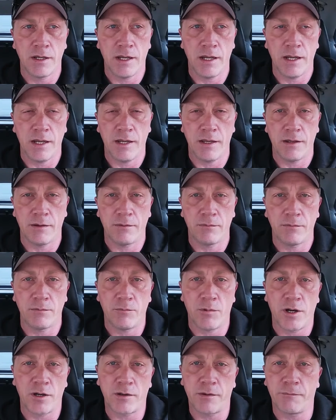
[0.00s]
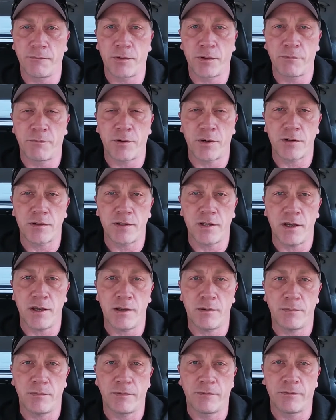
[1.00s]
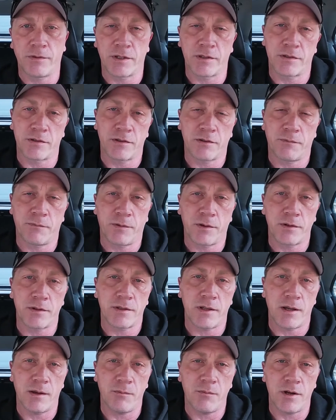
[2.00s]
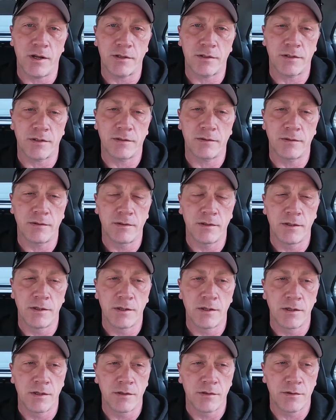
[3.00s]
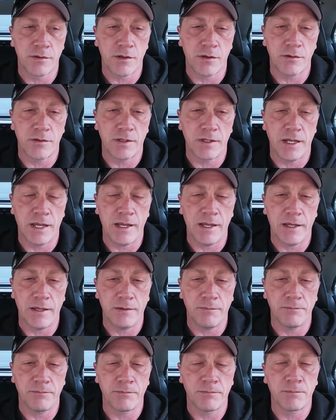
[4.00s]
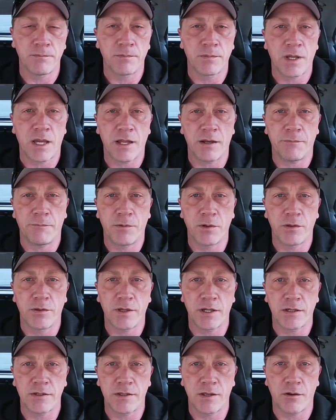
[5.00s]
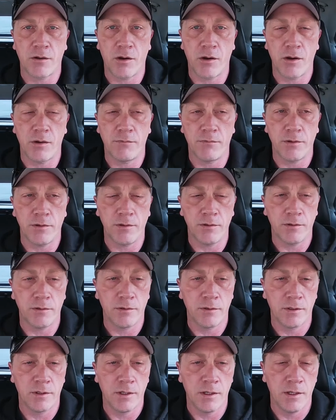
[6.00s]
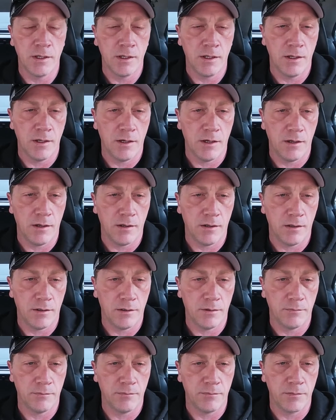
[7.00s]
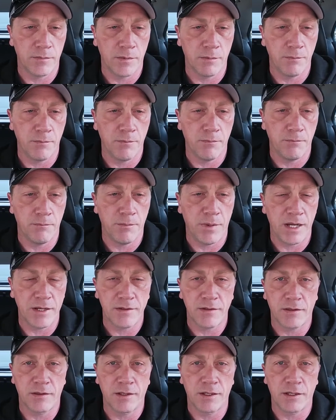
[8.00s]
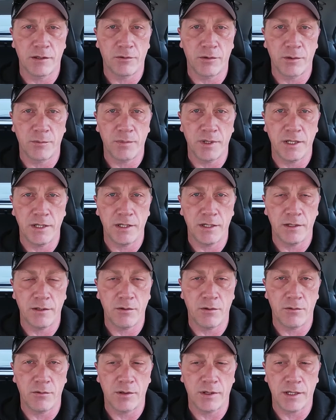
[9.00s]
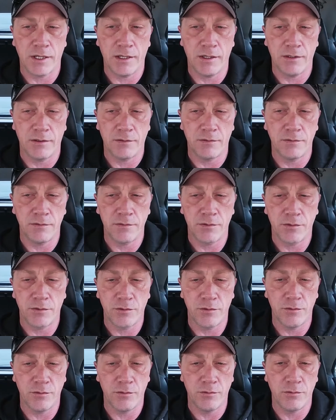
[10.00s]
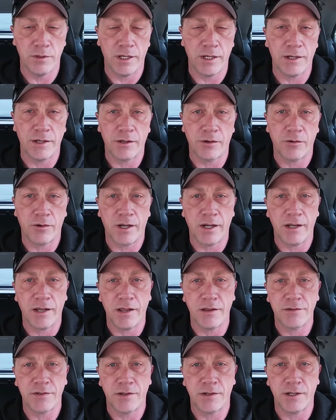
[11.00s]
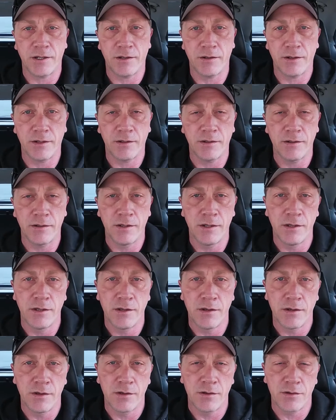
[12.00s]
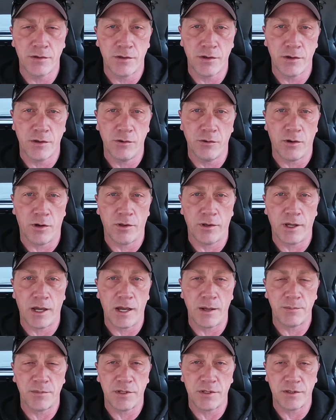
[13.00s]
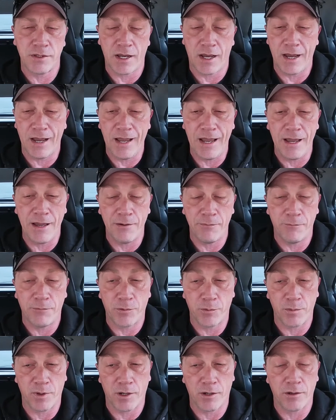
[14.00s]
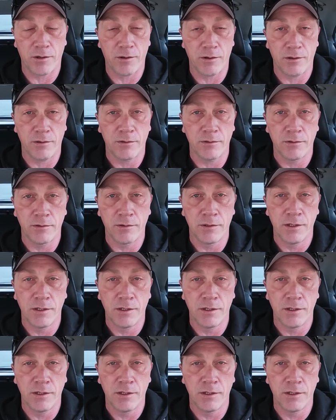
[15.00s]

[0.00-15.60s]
and welcome for the first time if this is your first time watching. So today, got a few things to go over. I'm basically going to be going into integrated engineering, show you all the options I have for my car.